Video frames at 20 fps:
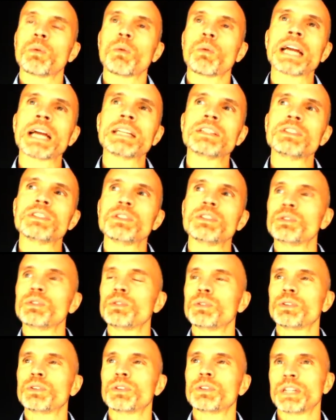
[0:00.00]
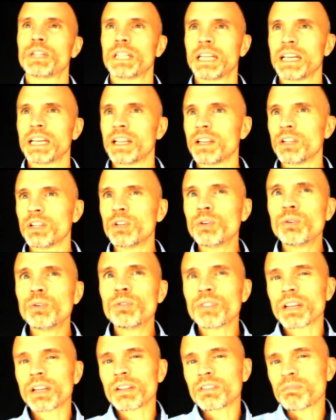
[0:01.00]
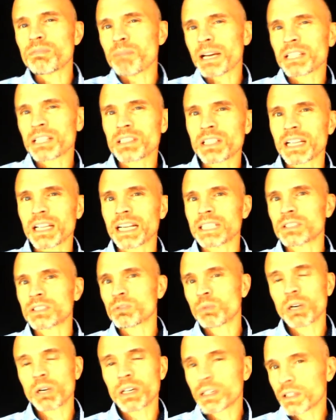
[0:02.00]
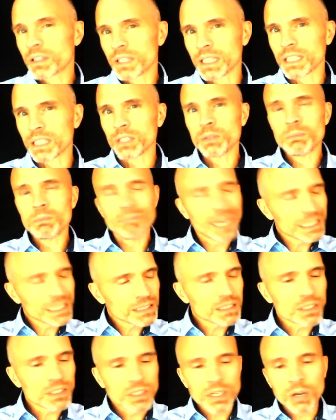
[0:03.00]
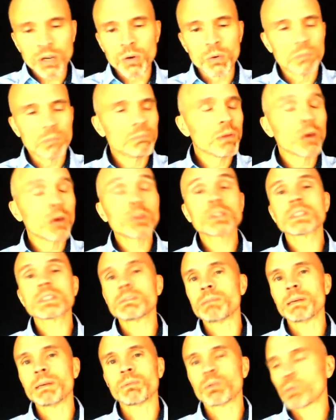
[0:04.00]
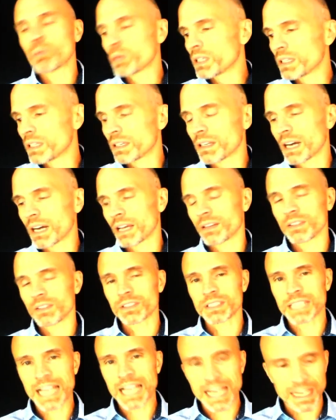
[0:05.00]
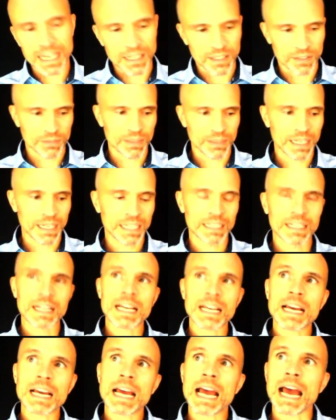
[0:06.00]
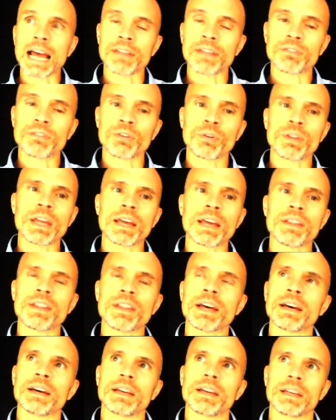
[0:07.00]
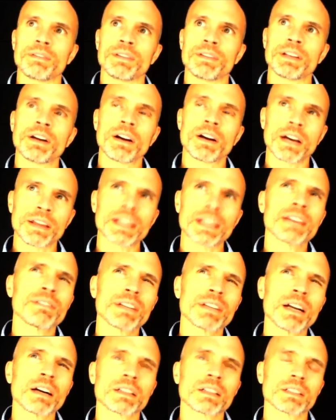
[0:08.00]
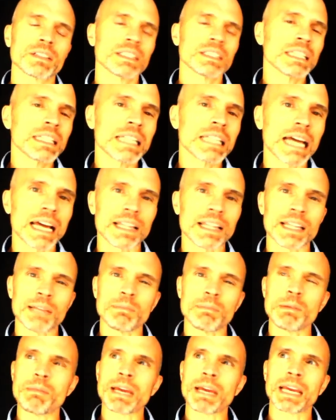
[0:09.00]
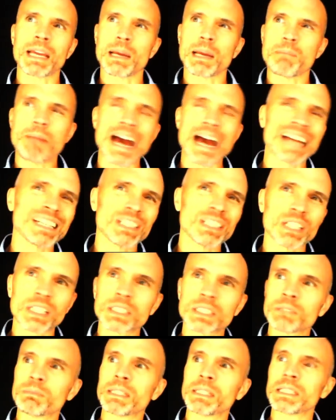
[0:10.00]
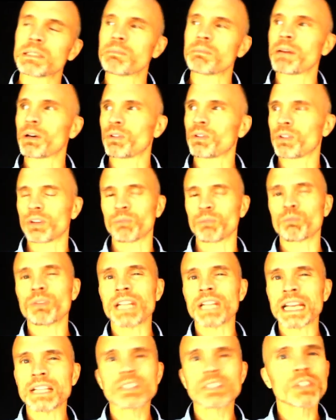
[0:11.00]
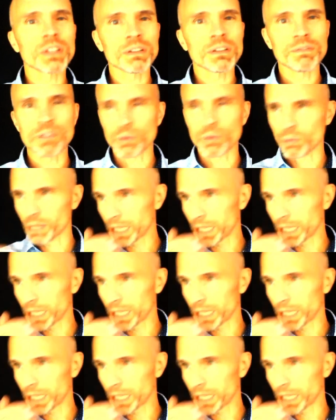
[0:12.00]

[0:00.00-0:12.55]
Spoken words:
Why did you use a specialized word that you must know most people wouldn't understand, right? And so I think if a doctor did that, they'd be making a bad judgment about the nature of the